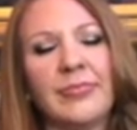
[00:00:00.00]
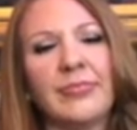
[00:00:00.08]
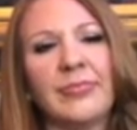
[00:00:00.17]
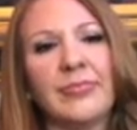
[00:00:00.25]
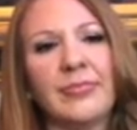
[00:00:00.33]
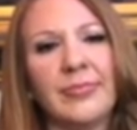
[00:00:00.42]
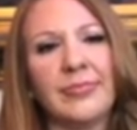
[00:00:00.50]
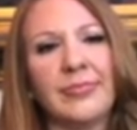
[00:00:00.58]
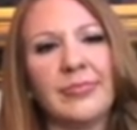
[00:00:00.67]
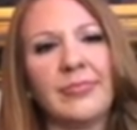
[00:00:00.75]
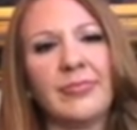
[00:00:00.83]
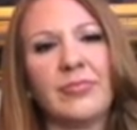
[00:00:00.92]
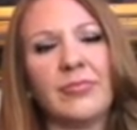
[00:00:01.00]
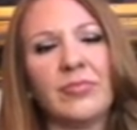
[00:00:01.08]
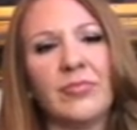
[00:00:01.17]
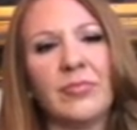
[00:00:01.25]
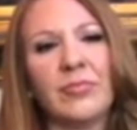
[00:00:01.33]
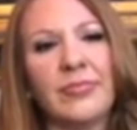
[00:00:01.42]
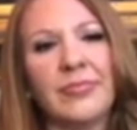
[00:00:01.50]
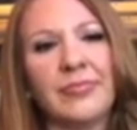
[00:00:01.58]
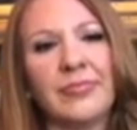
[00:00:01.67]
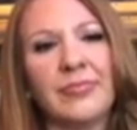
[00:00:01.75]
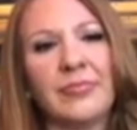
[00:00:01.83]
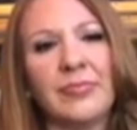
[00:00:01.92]

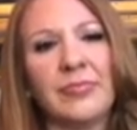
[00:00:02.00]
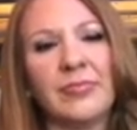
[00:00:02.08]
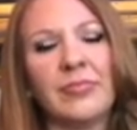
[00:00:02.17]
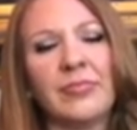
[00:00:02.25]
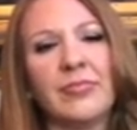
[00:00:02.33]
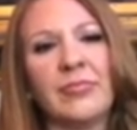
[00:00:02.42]
(silent)